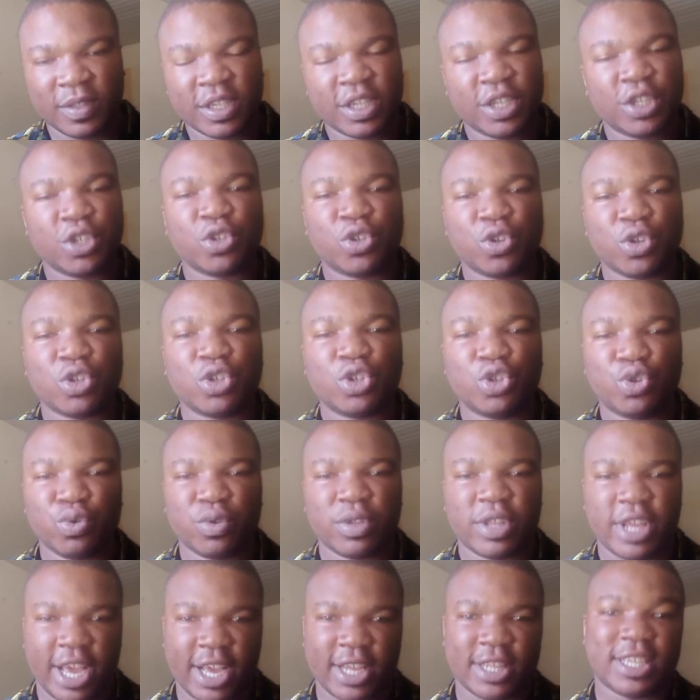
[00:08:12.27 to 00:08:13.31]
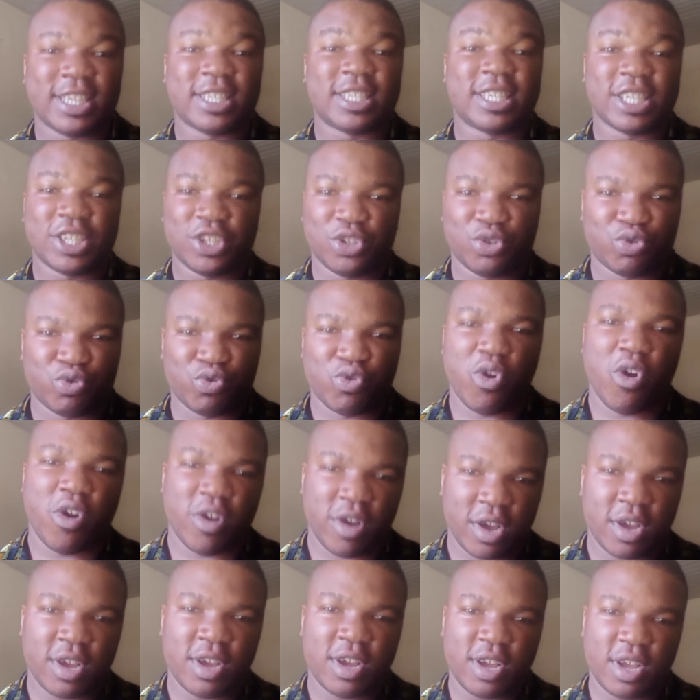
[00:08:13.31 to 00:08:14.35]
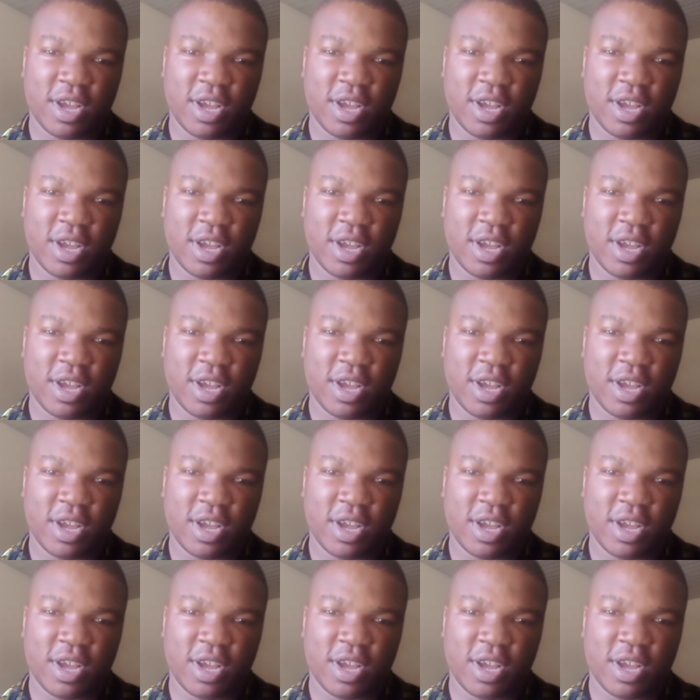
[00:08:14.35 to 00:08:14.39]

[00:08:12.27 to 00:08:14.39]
you don't do that, it is wrong.